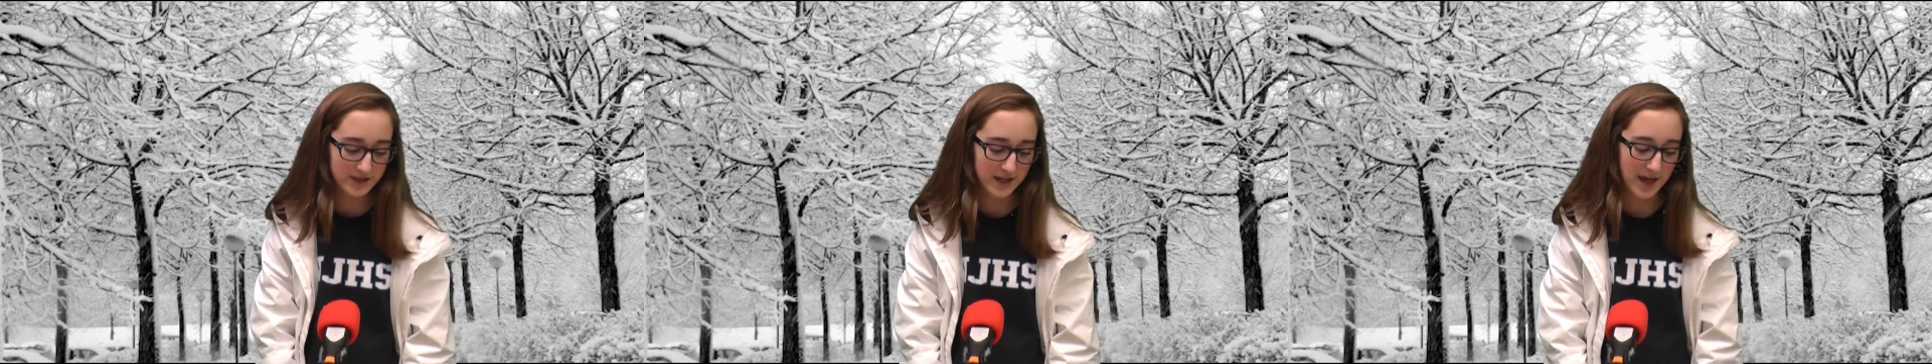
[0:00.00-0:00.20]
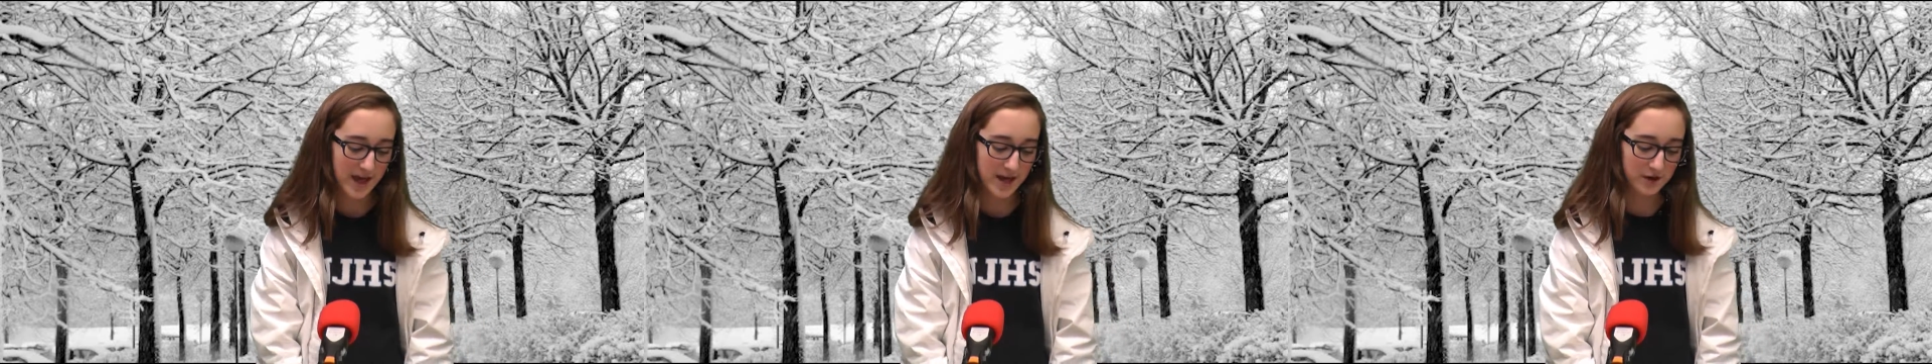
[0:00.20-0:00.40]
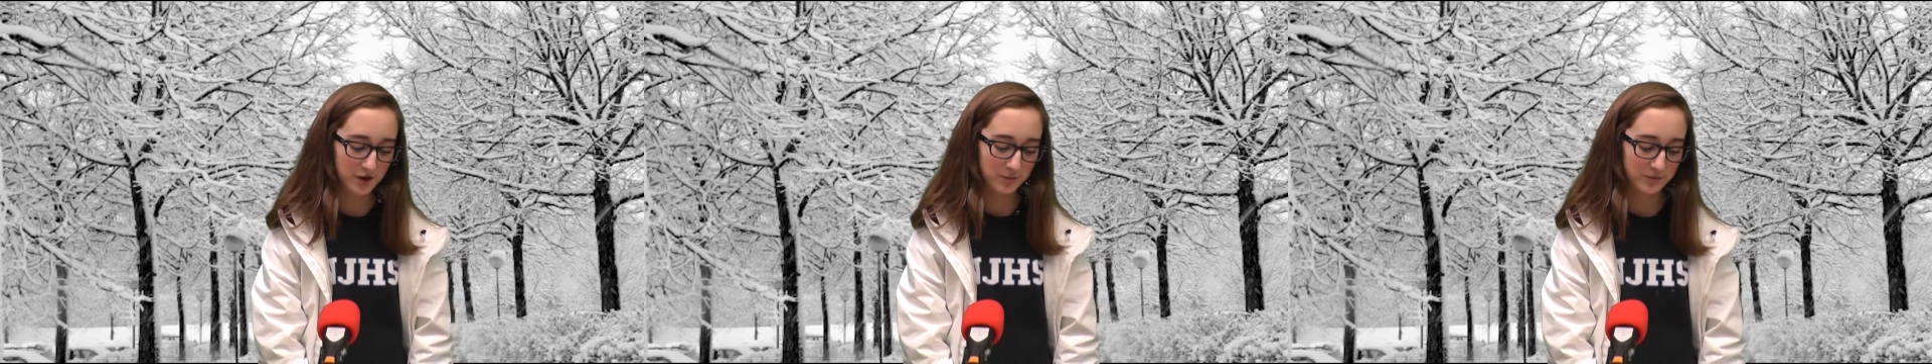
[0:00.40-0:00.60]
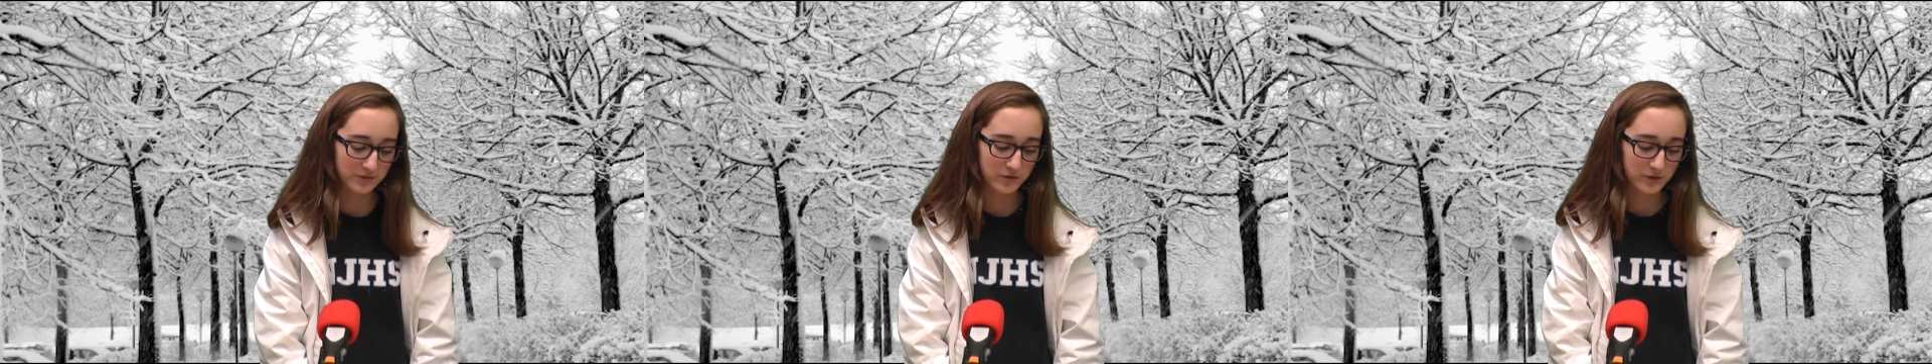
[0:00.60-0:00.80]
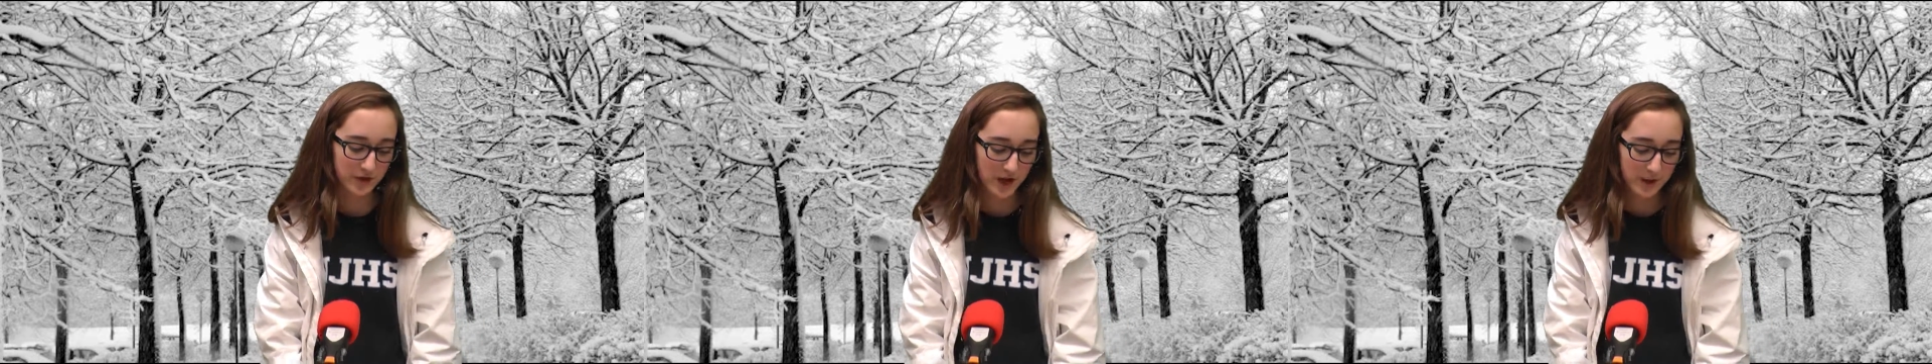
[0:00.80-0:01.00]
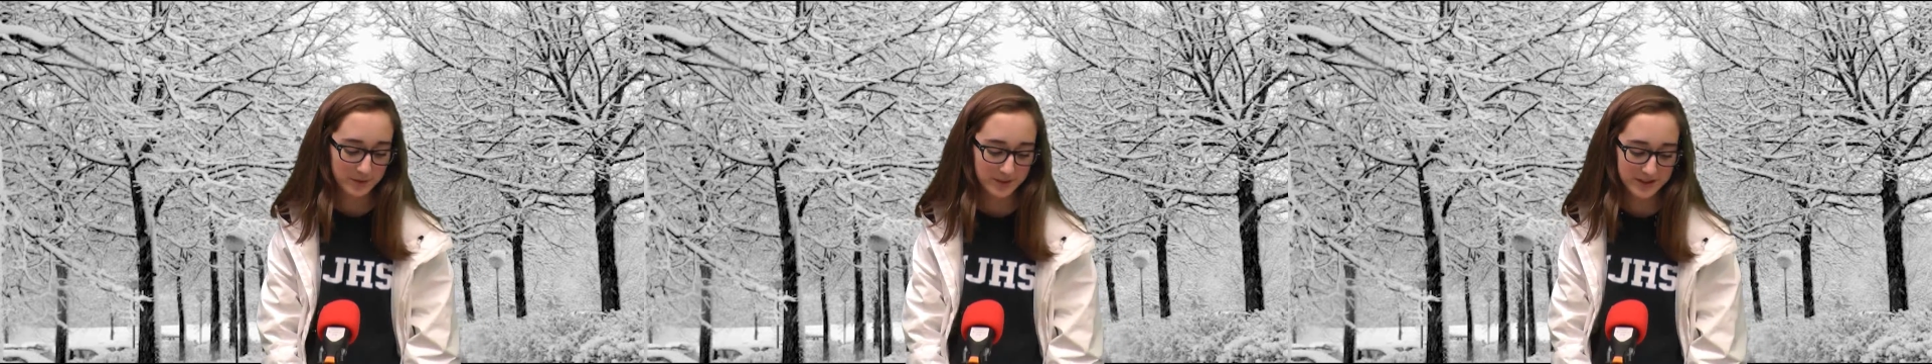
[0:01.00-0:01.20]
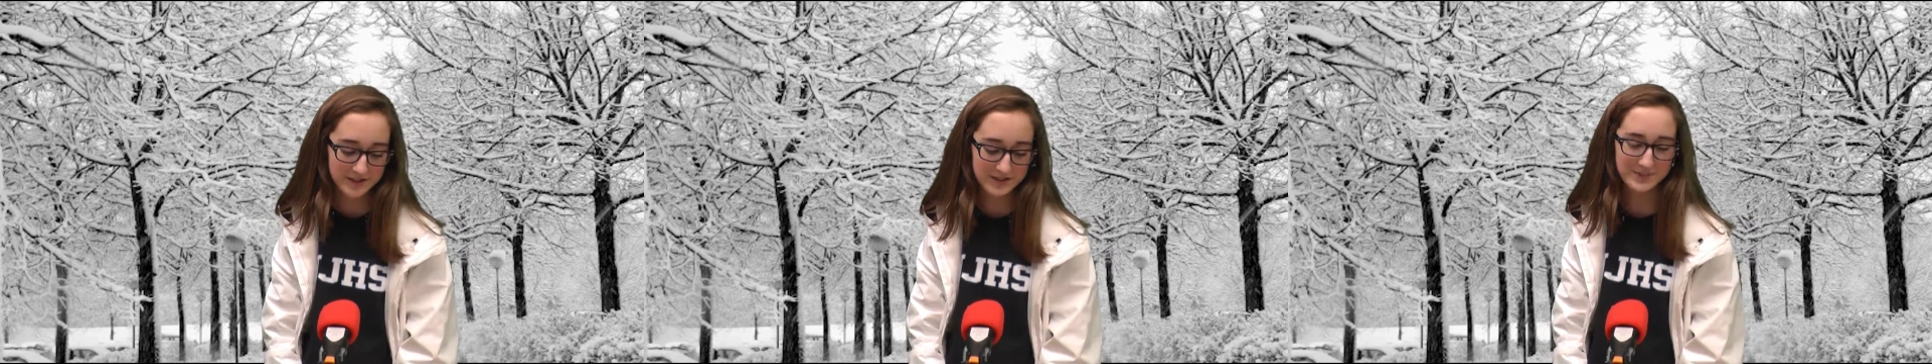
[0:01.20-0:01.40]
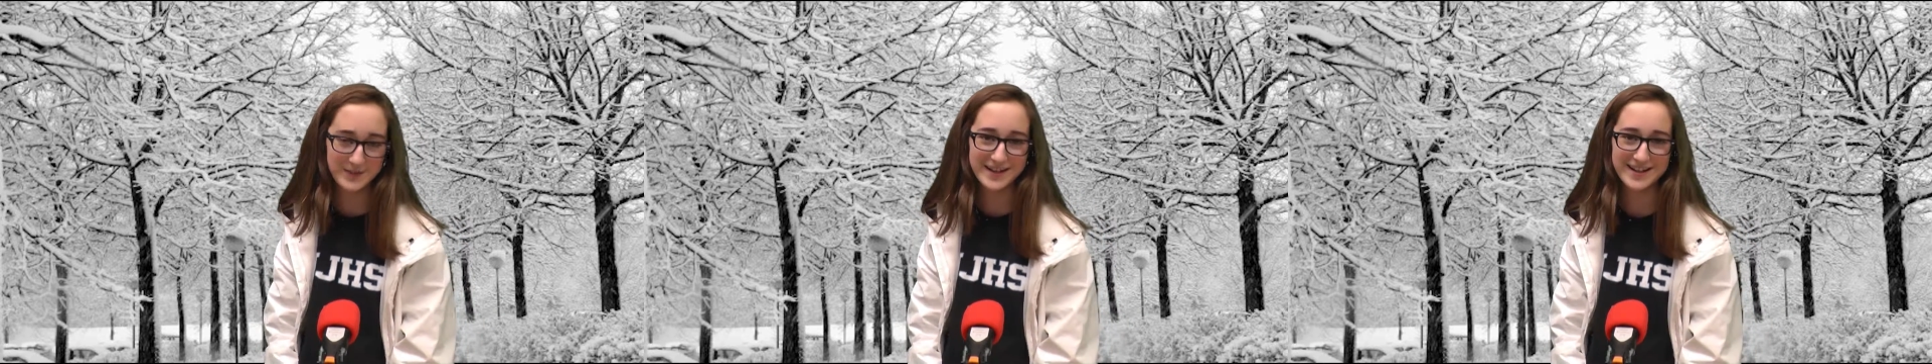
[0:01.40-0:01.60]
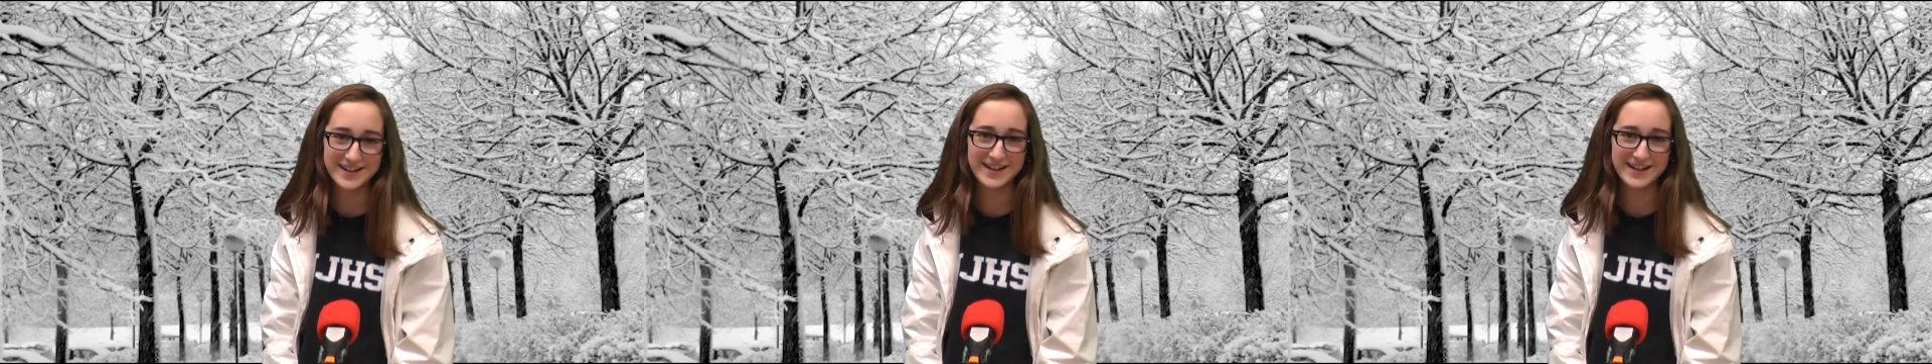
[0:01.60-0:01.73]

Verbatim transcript: head home if you are not participating